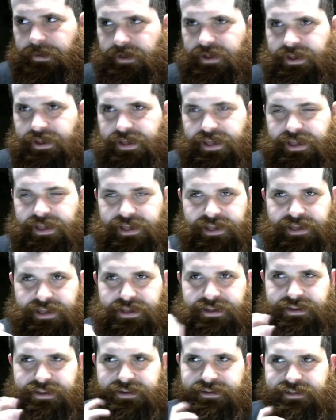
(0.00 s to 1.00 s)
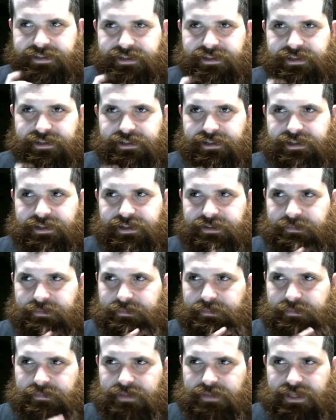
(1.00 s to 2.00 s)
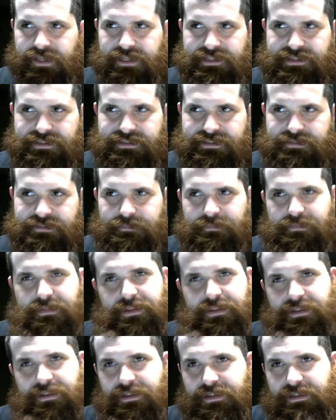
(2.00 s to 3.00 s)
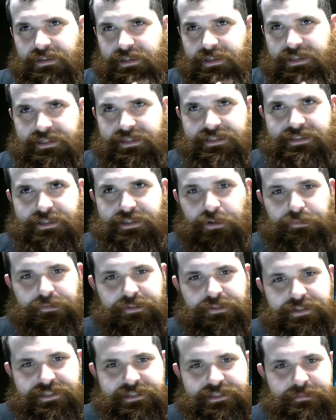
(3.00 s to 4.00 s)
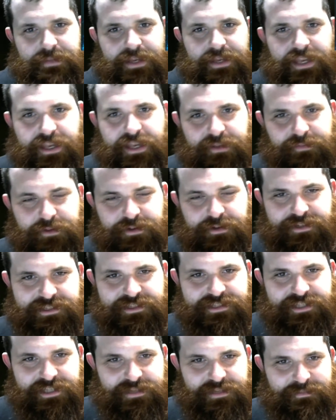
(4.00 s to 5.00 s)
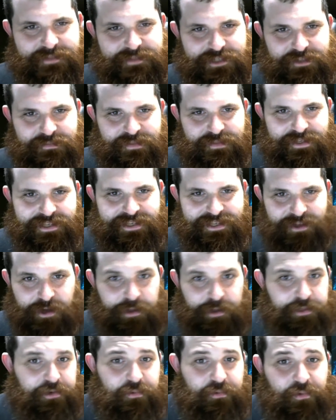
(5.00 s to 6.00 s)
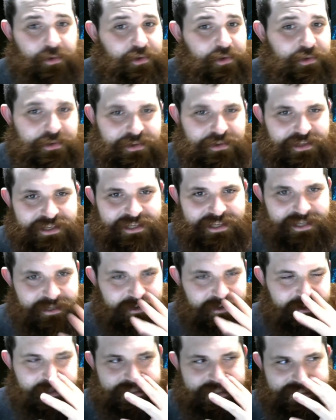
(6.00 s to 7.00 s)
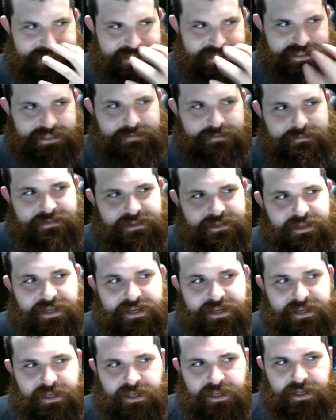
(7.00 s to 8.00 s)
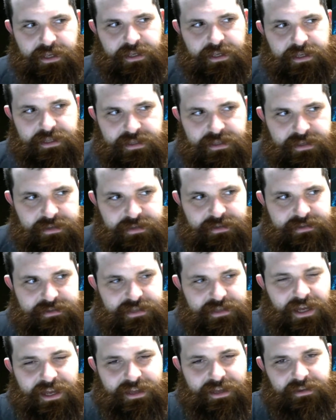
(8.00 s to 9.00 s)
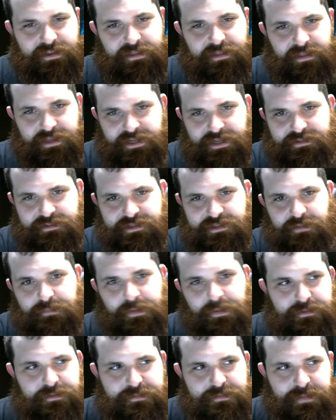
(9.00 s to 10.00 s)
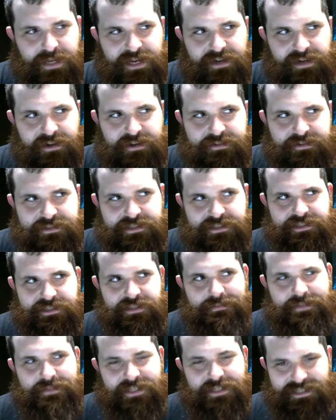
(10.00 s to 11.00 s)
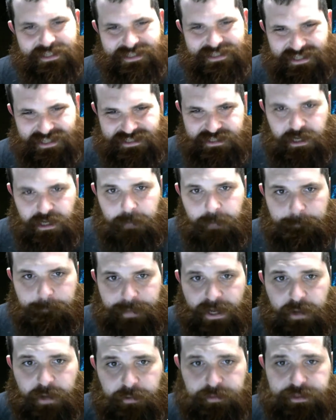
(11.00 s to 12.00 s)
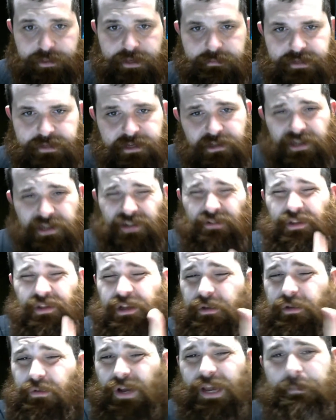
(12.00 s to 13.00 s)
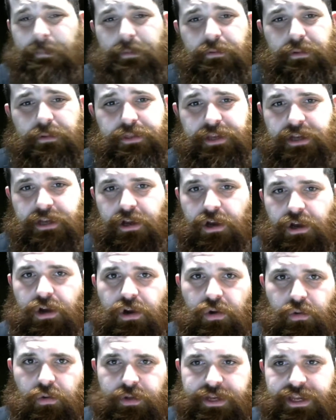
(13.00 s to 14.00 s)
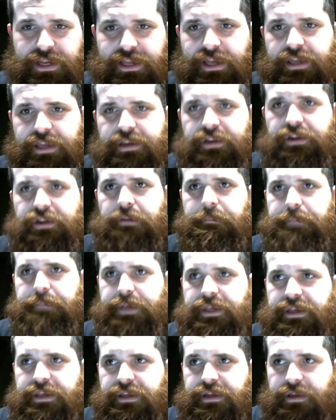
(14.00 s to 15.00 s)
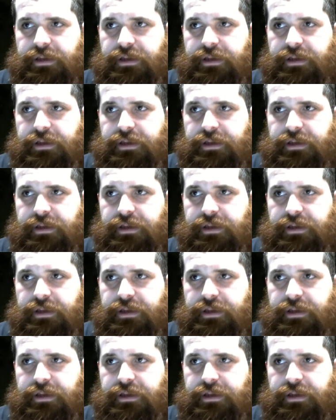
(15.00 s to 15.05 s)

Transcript: and like selfless behavior seem to be otherworldly here. It seems like like in some people's backgrounds, it seems like it's about them. Like look at like what happened with like Ho. Like it ended up being